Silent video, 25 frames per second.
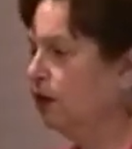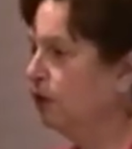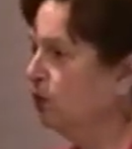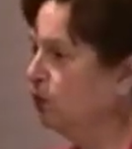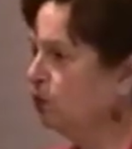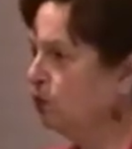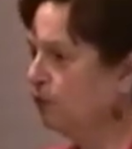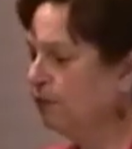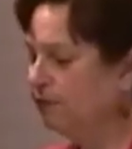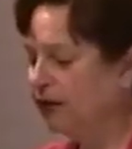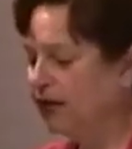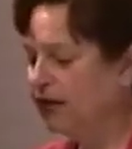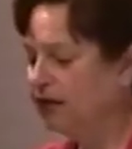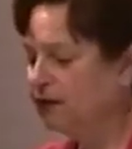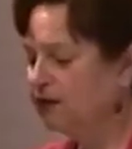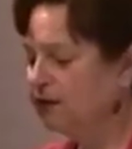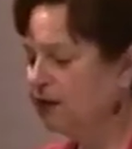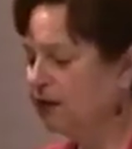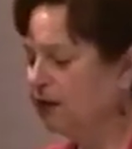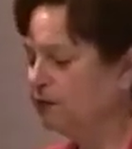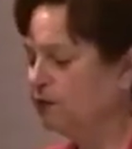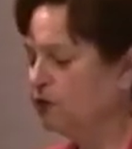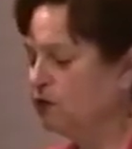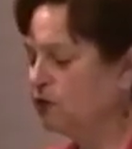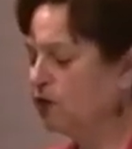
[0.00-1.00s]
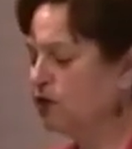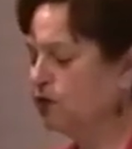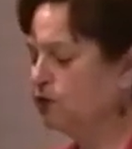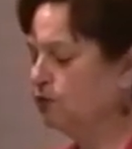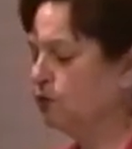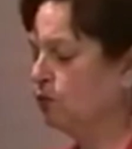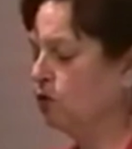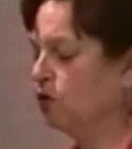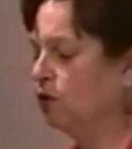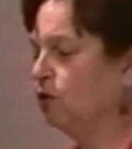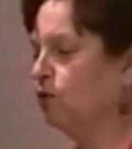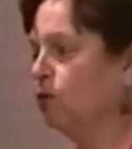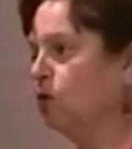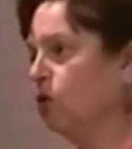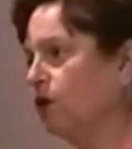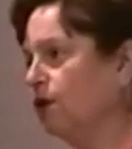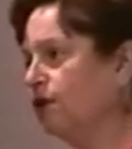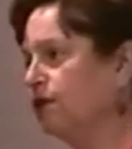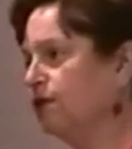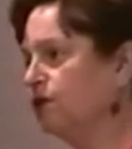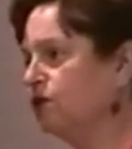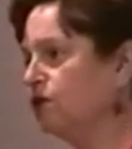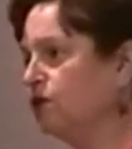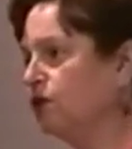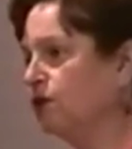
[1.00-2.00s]
We may attempt to explore more of the
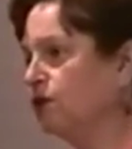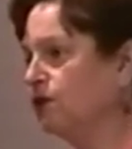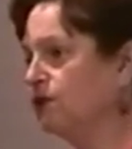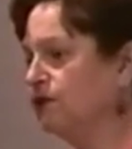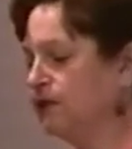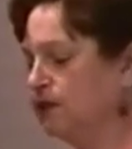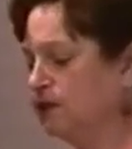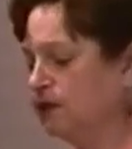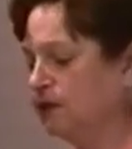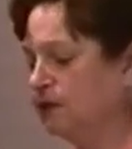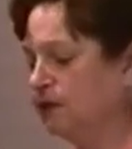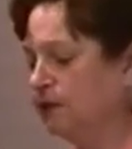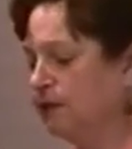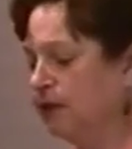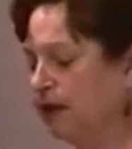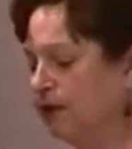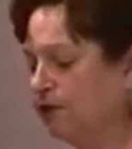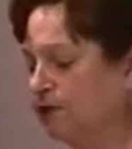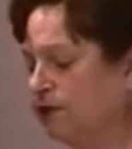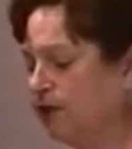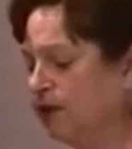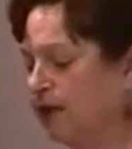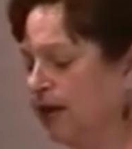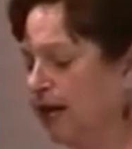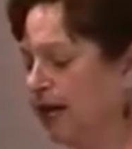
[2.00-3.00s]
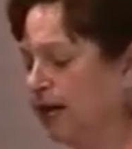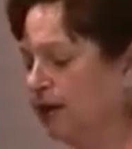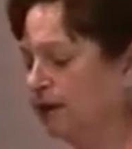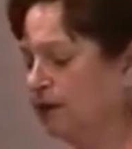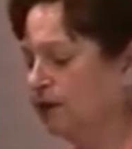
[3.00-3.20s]
solar system after that.